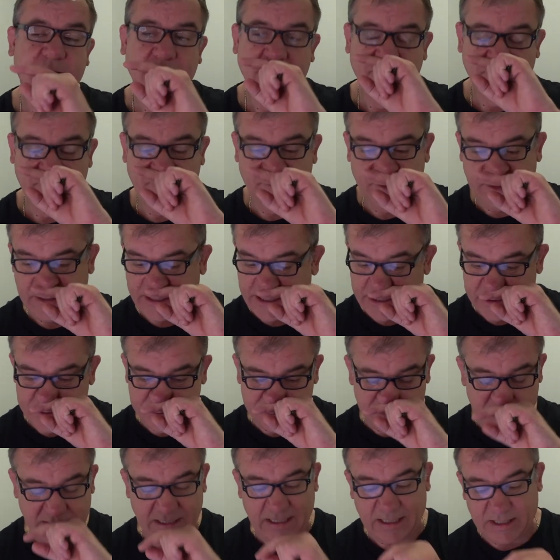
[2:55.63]

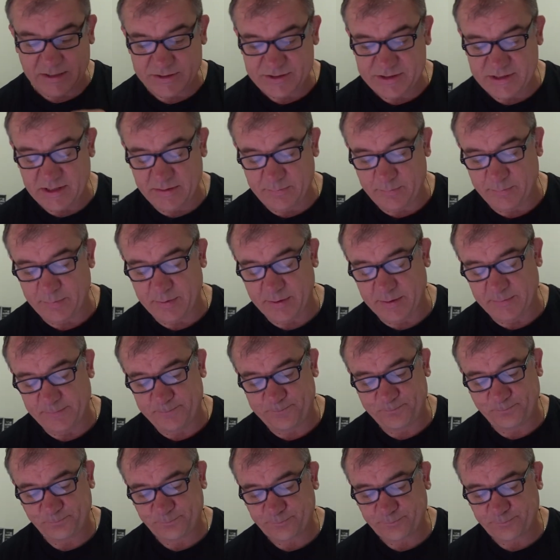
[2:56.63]
financial hardship, but